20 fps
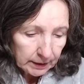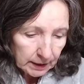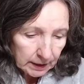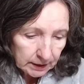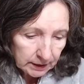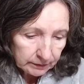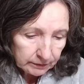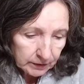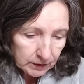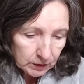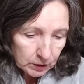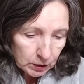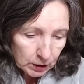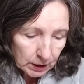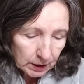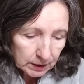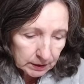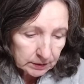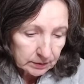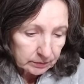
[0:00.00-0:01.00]
Then if the
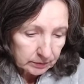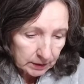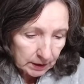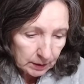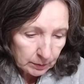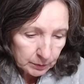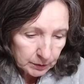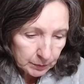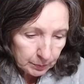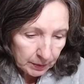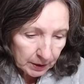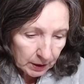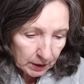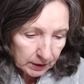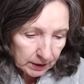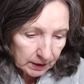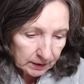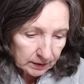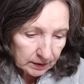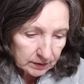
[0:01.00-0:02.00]
dog keeps
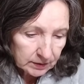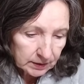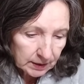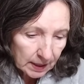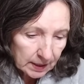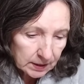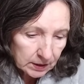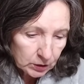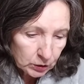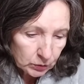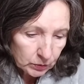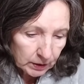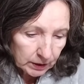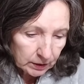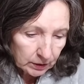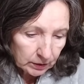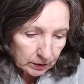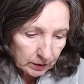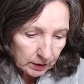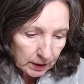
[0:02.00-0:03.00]
barking, the second
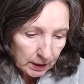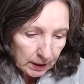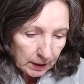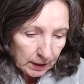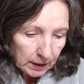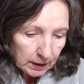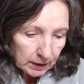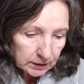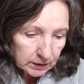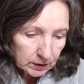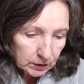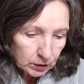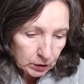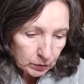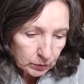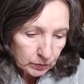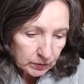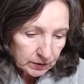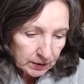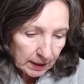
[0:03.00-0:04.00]
trigger is a two